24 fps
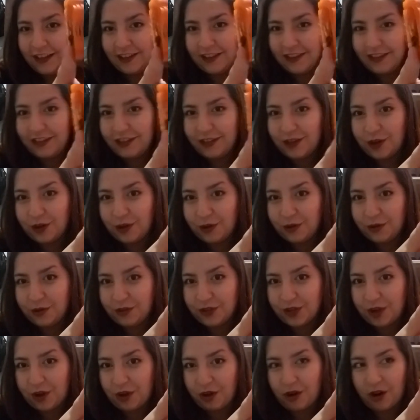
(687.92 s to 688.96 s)

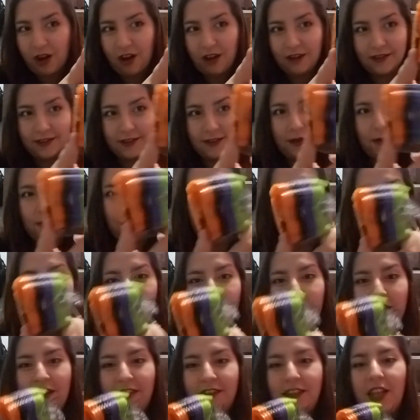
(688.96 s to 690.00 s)
Those are awesome.
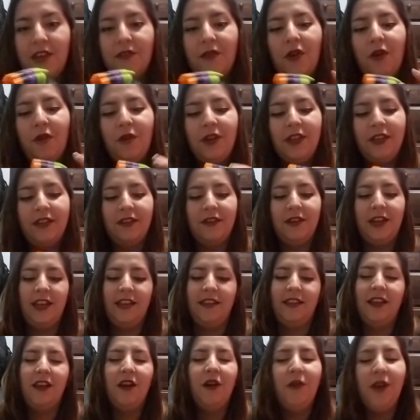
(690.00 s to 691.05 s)
They've always, okay,
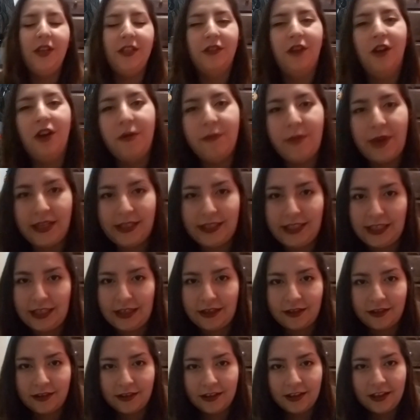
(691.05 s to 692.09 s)
they always hurt my
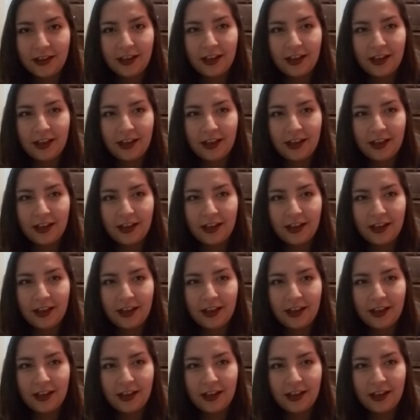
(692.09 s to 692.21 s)
teeth.